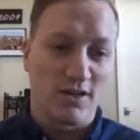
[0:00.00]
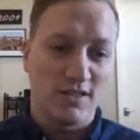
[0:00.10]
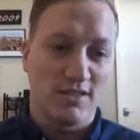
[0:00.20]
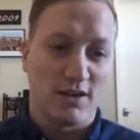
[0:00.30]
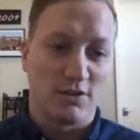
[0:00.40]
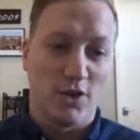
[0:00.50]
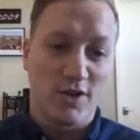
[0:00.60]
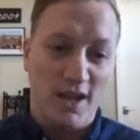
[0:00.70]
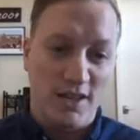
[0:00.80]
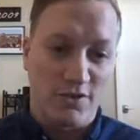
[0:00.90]
artists that are
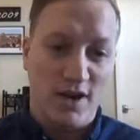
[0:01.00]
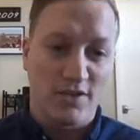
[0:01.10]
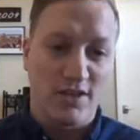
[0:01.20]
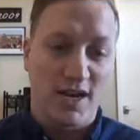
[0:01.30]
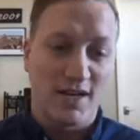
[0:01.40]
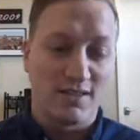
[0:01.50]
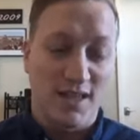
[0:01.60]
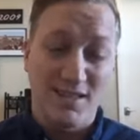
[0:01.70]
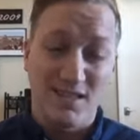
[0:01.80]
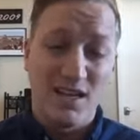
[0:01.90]
located throughout the United
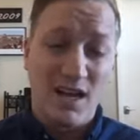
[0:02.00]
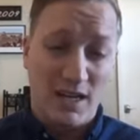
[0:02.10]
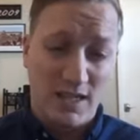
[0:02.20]
States.